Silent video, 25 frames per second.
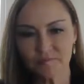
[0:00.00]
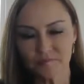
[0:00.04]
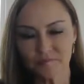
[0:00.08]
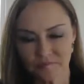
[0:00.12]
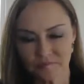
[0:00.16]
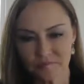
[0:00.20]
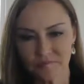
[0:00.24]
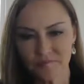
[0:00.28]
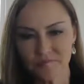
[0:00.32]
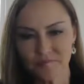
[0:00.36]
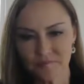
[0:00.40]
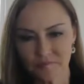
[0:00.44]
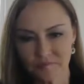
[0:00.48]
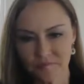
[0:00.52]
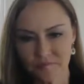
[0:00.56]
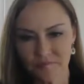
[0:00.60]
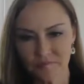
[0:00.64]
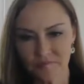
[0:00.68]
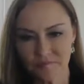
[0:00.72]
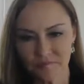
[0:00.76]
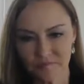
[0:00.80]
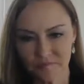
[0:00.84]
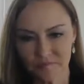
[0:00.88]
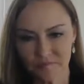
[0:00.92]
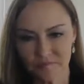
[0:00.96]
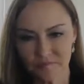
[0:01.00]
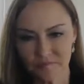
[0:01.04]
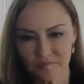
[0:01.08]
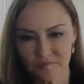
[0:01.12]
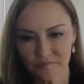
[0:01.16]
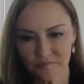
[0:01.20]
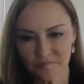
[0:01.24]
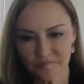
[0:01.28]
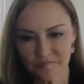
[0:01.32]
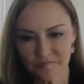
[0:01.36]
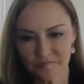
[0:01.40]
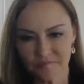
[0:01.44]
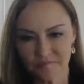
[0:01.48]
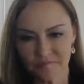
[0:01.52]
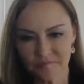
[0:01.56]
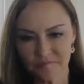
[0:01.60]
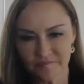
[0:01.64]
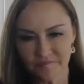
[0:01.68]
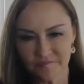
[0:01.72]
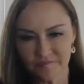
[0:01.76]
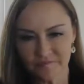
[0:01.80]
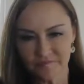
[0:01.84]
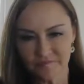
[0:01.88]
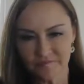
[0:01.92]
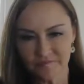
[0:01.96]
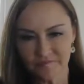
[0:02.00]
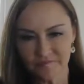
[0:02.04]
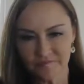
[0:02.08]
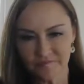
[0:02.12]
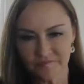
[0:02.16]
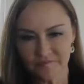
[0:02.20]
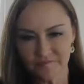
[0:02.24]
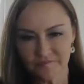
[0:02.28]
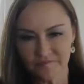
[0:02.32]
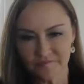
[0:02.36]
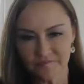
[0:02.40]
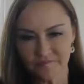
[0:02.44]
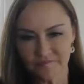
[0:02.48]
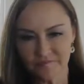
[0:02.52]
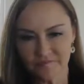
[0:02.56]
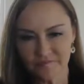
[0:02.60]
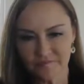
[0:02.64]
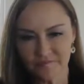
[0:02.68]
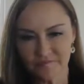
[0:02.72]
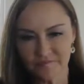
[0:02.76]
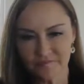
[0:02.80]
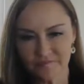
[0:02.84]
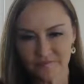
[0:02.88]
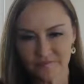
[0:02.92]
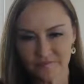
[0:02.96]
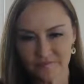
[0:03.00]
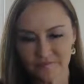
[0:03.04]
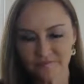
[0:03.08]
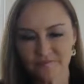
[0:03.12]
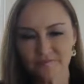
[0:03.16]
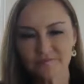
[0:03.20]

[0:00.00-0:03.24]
(silent)